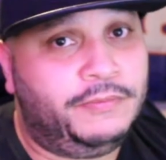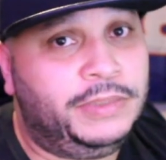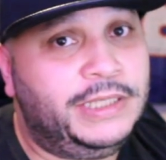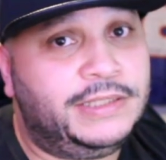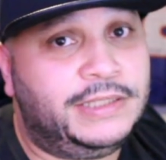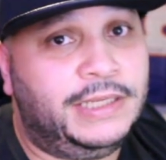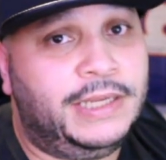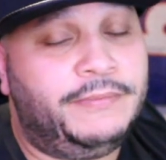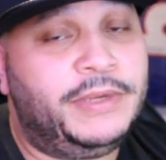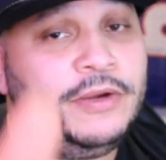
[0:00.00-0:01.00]
please
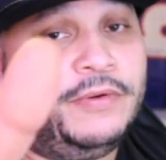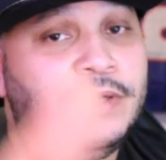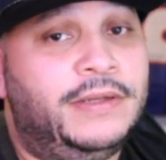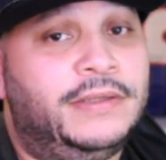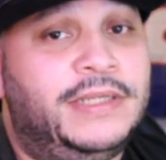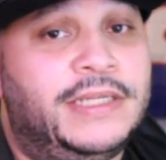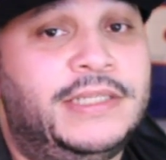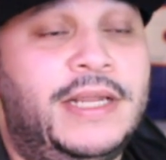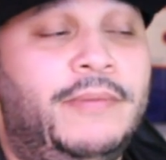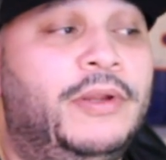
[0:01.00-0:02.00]
let me know in the
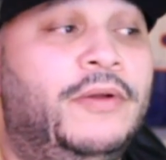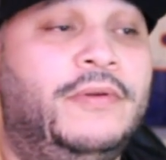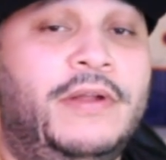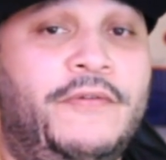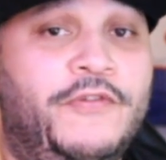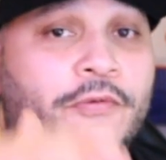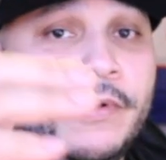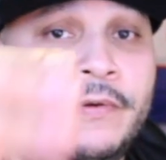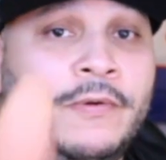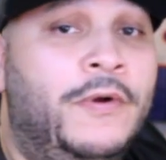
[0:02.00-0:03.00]
section down below if you
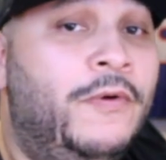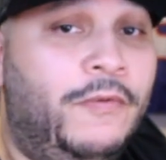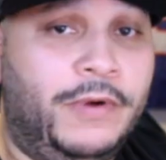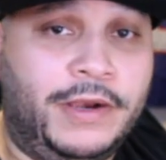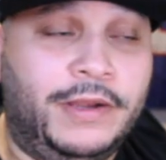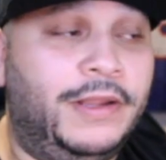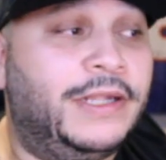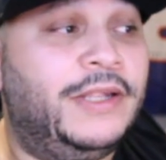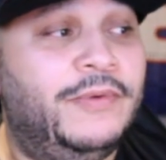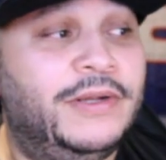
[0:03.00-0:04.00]
were one of the
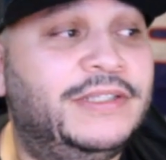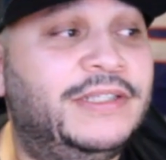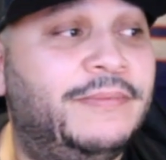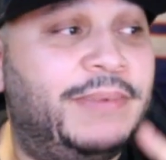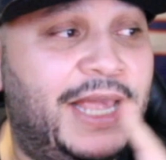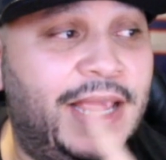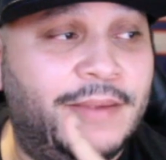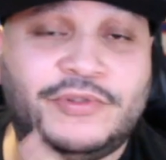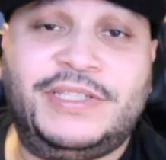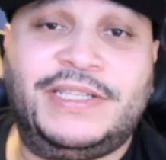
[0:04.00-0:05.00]
lucky ones to be
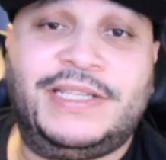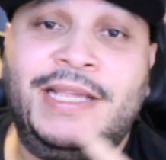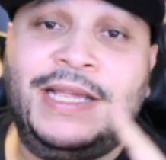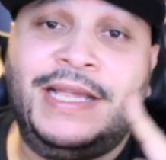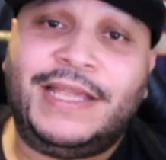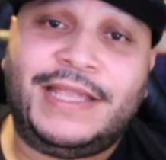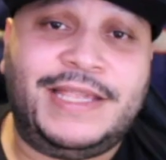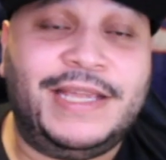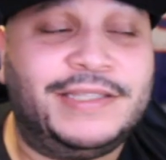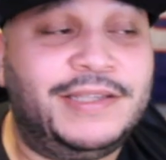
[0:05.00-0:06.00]
able to
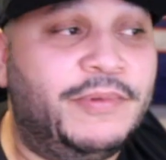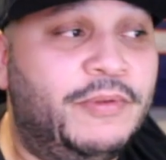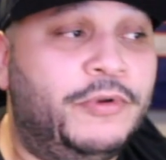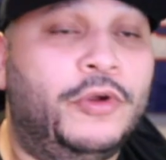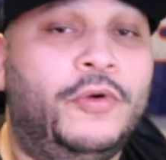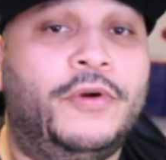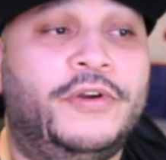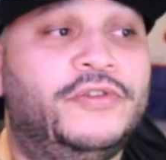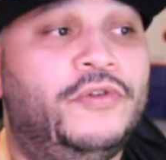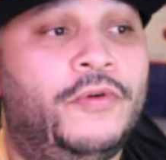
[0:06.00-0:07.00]
get some of the
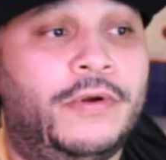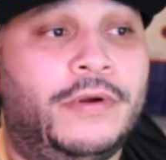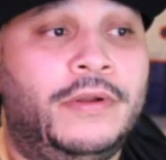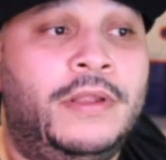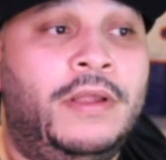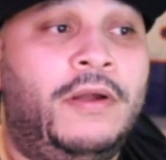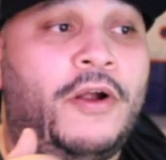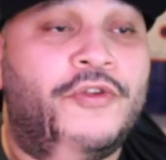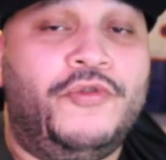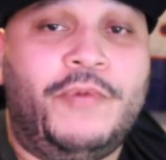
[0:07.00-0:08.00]
pre-orders, or
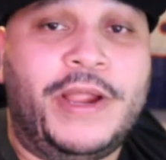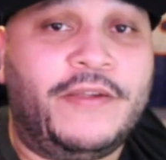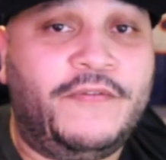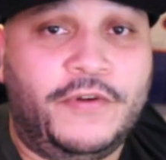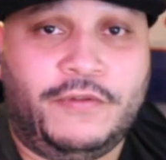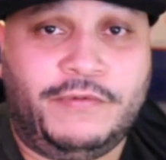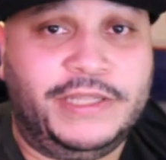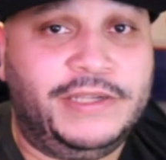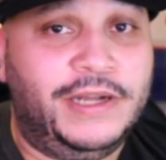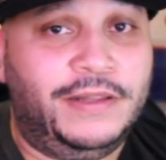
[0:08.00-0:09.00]
are you waiting for the
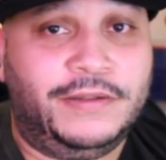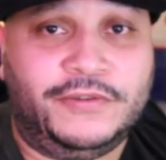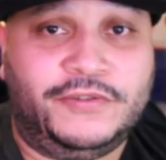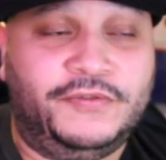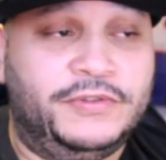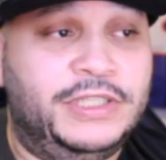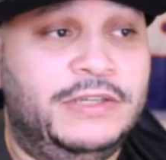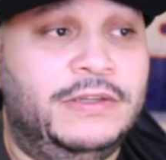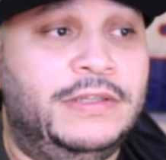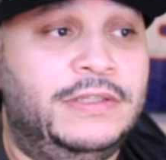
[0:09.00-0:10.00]
retailers
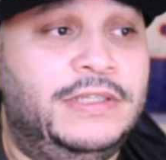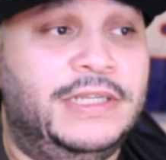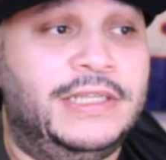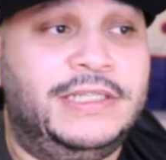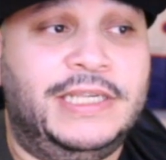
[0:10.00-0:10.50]
to